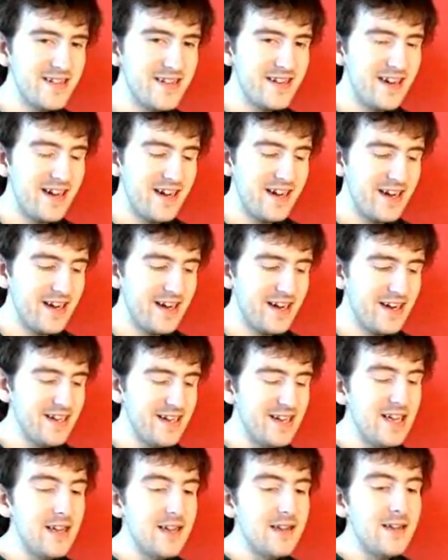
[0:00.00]
I
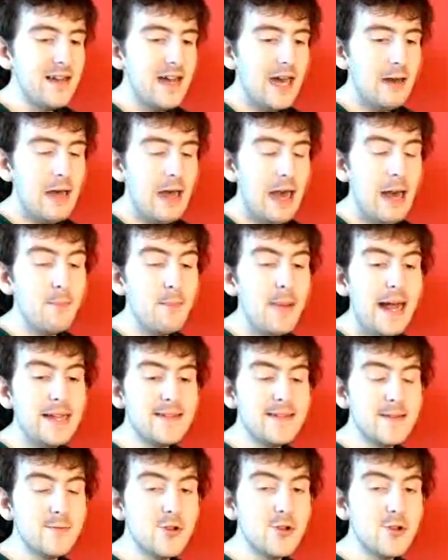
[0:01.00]
bet